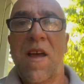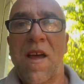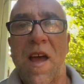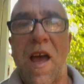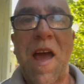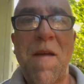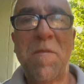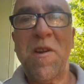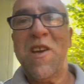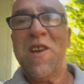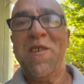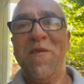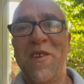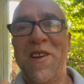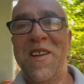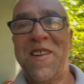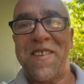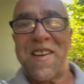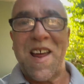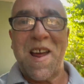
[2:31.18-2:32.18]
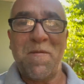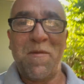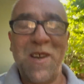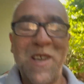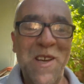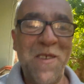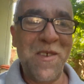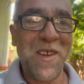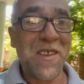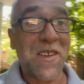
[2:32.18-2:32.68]
I'm nervous, I'm
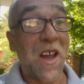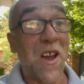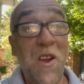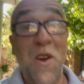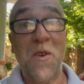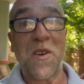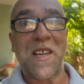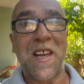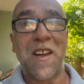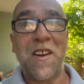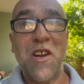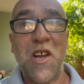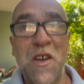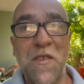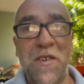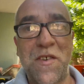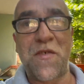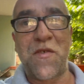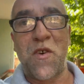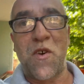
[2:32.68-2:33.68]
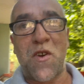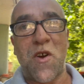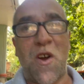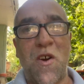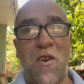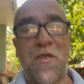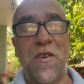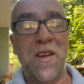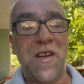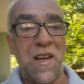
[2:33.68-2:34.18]
nervous. I always get nervous before
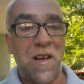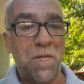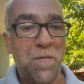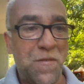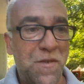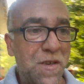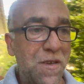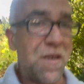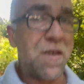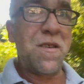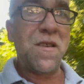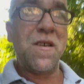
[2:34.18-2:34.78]
concrete comes.